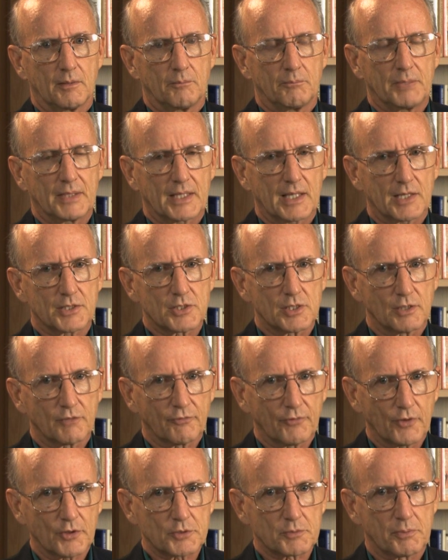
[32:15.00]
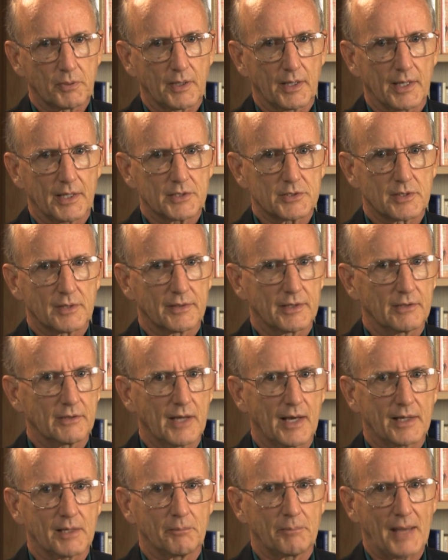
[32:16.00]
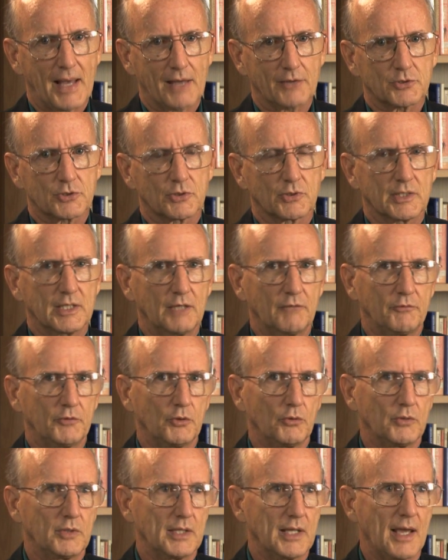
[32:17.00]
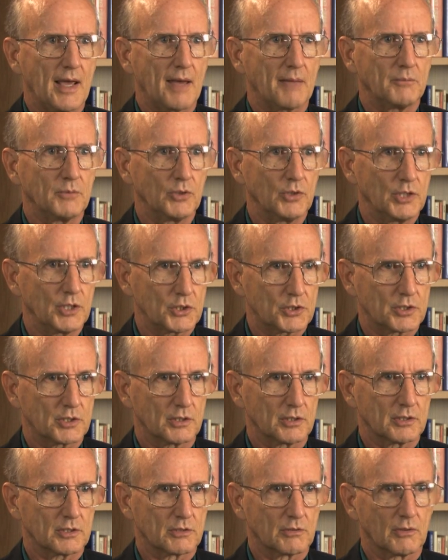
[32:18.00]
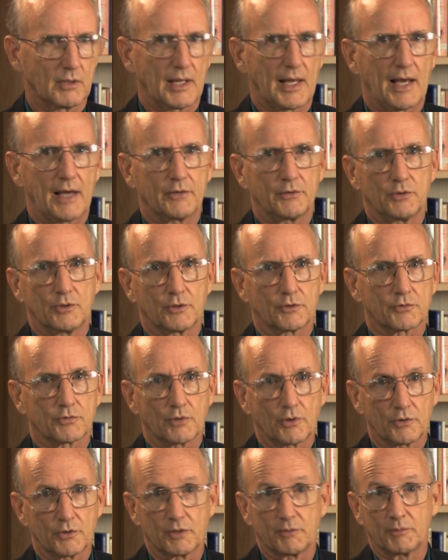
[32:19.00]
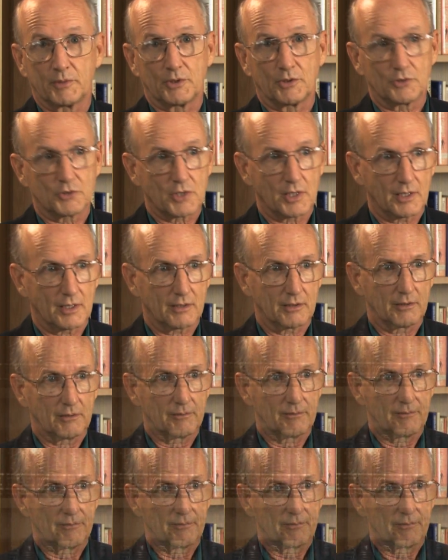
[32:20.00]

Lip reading: Because in the first place, they're not about to give you the ammunition to allow you to throw them into jail.